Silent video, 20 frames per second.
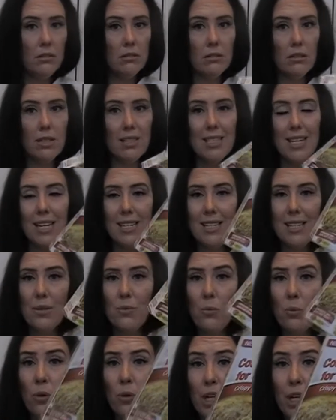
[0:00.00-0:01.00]
because I did
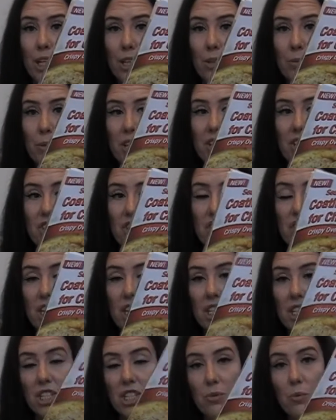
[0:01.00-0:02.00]
one with
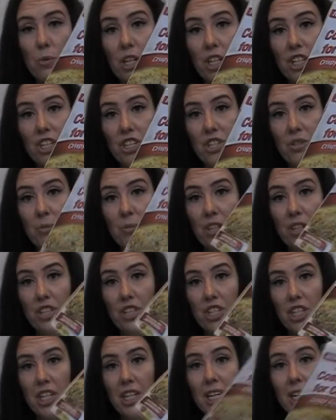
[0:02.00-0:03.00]
chick one with
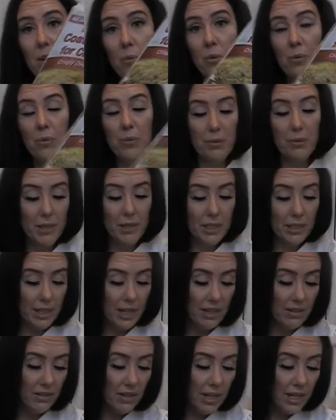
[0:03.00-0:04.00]
chicken and one with
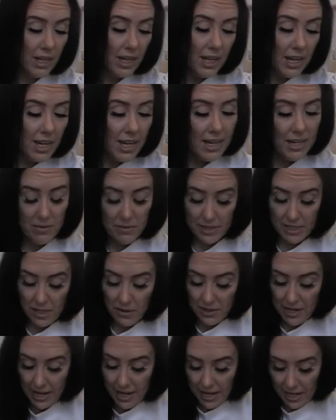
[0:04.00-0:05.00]
meatloaf was
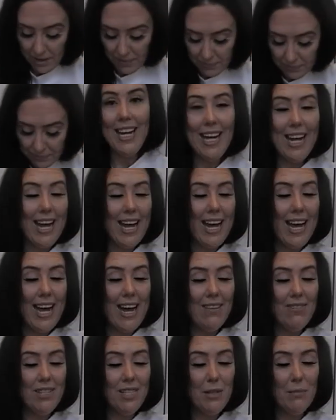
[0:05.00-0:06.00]
okay. I
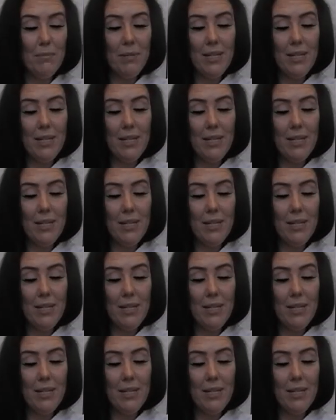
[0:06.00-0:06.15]
have some